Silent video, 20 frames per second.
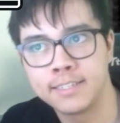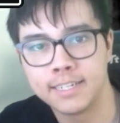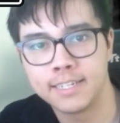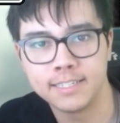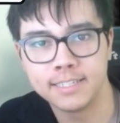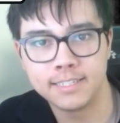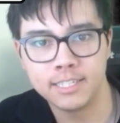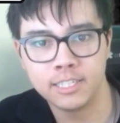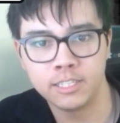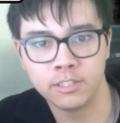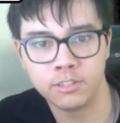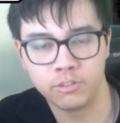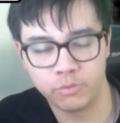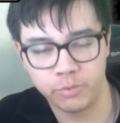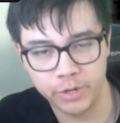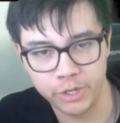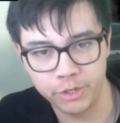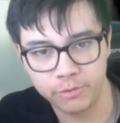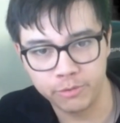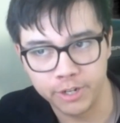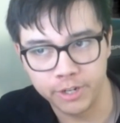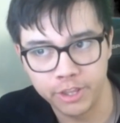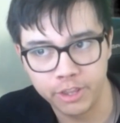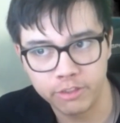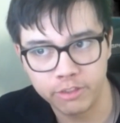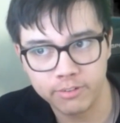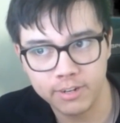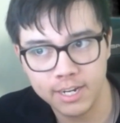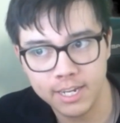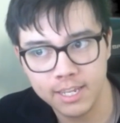season
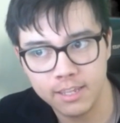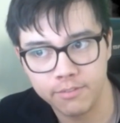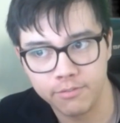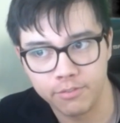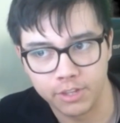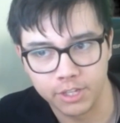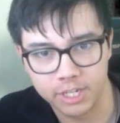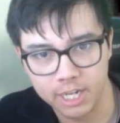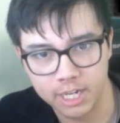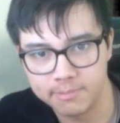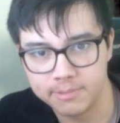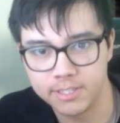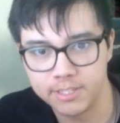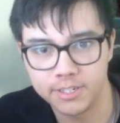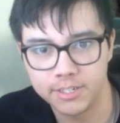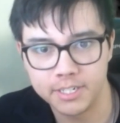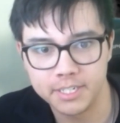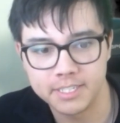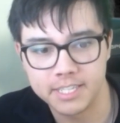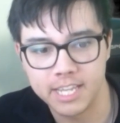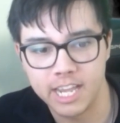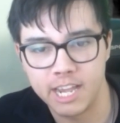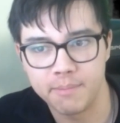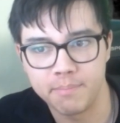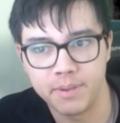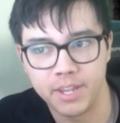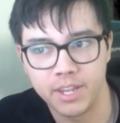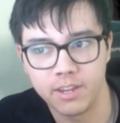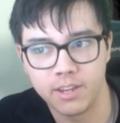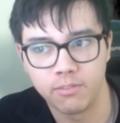2023 for the Cup Series, that
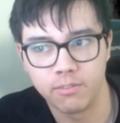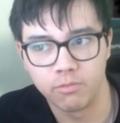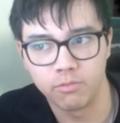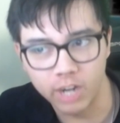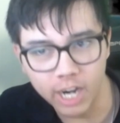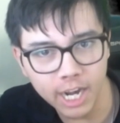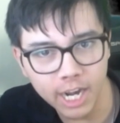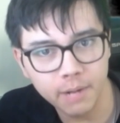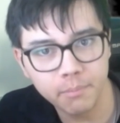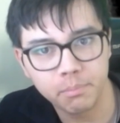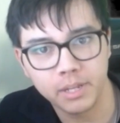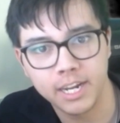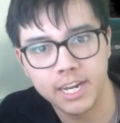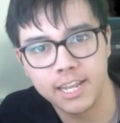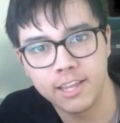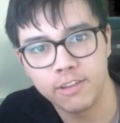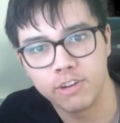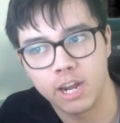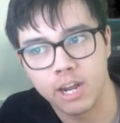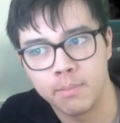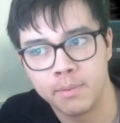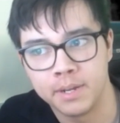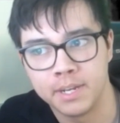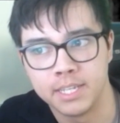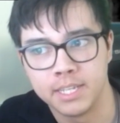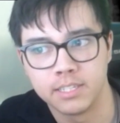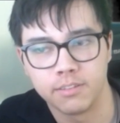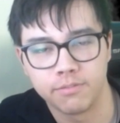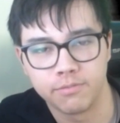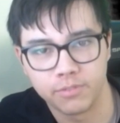being Ryan Blaney grabbing
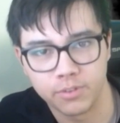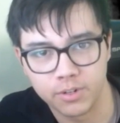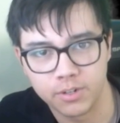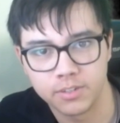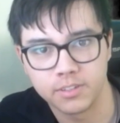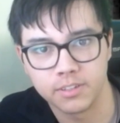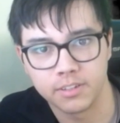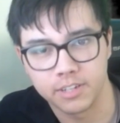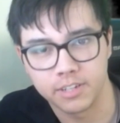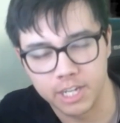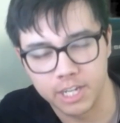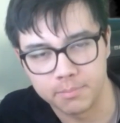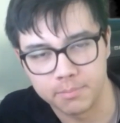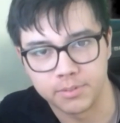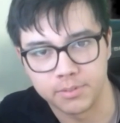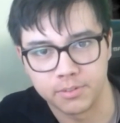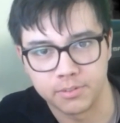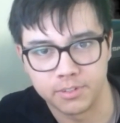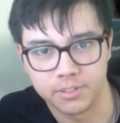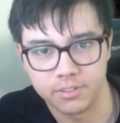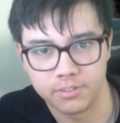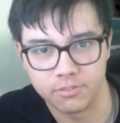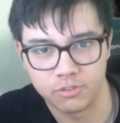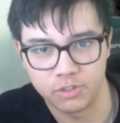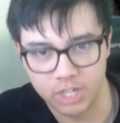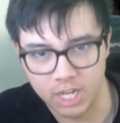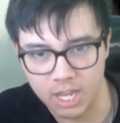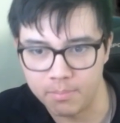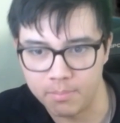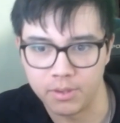his first Cup Series
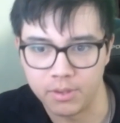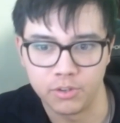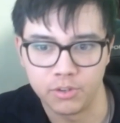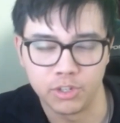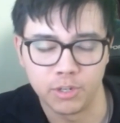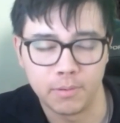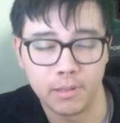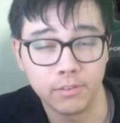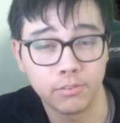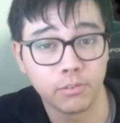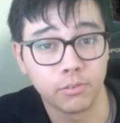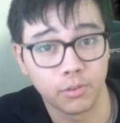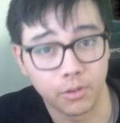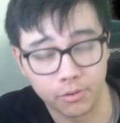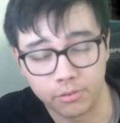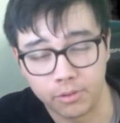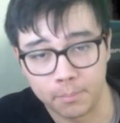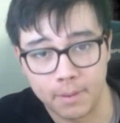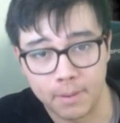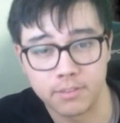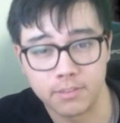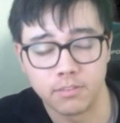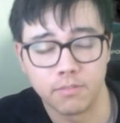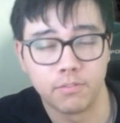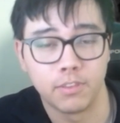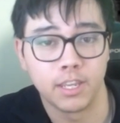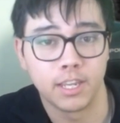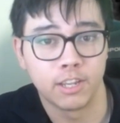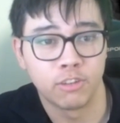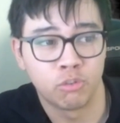championship. This was also a massive
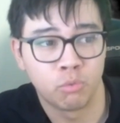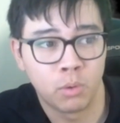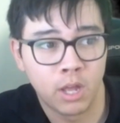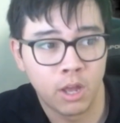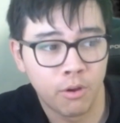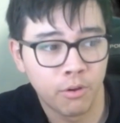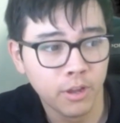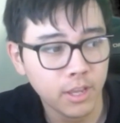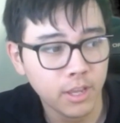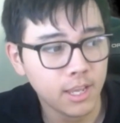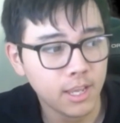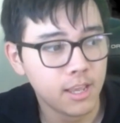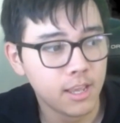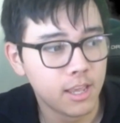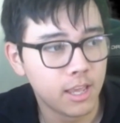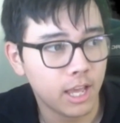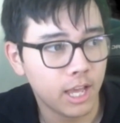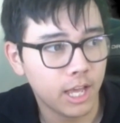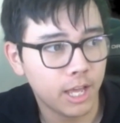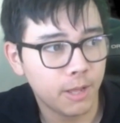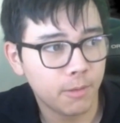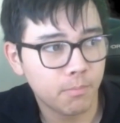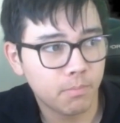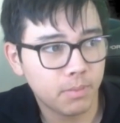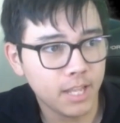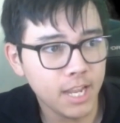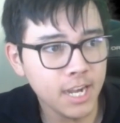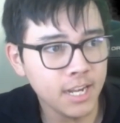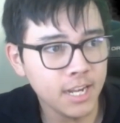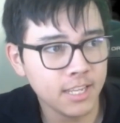thing as well.
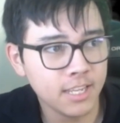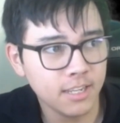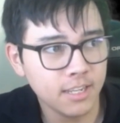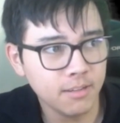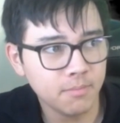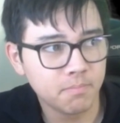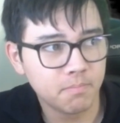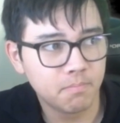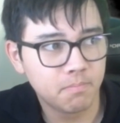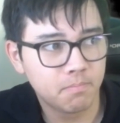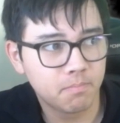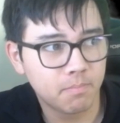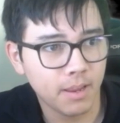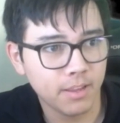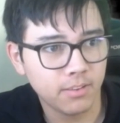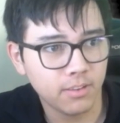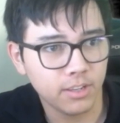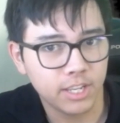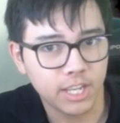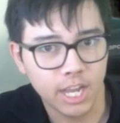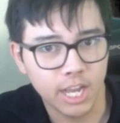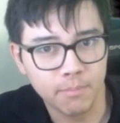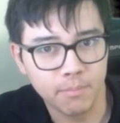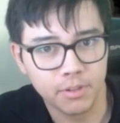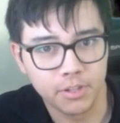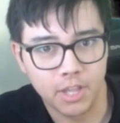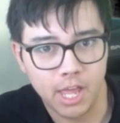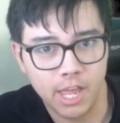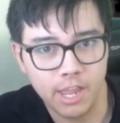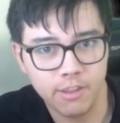Blaney, he basically come
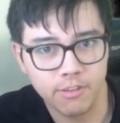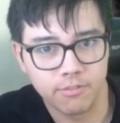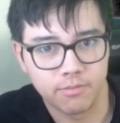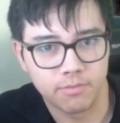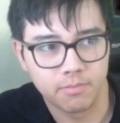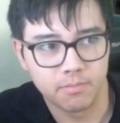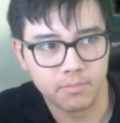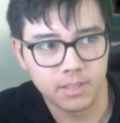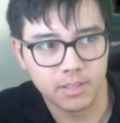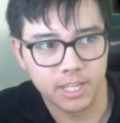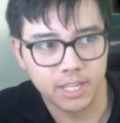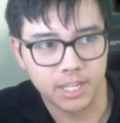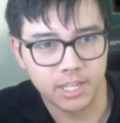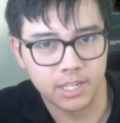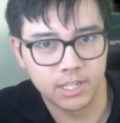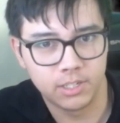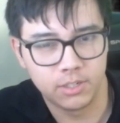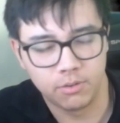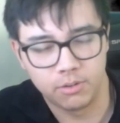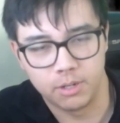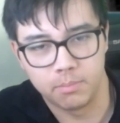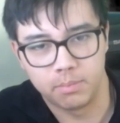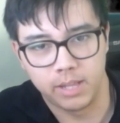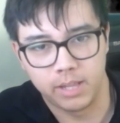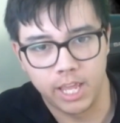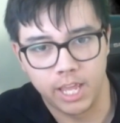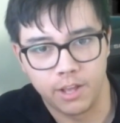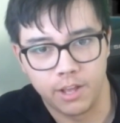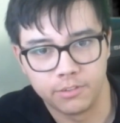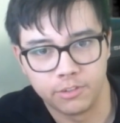alive during the
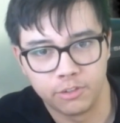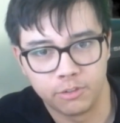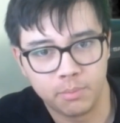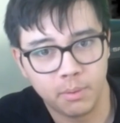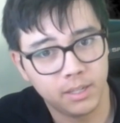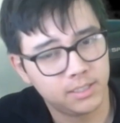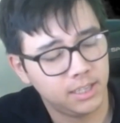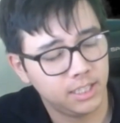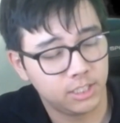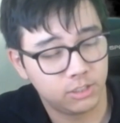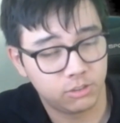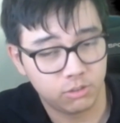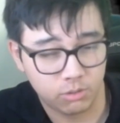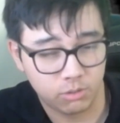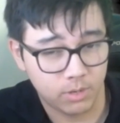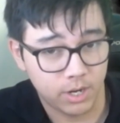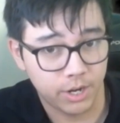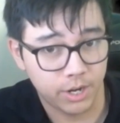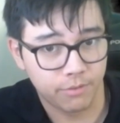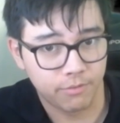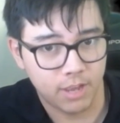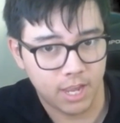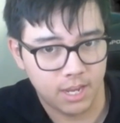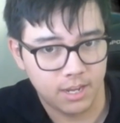playoffs, especially during the round of 8.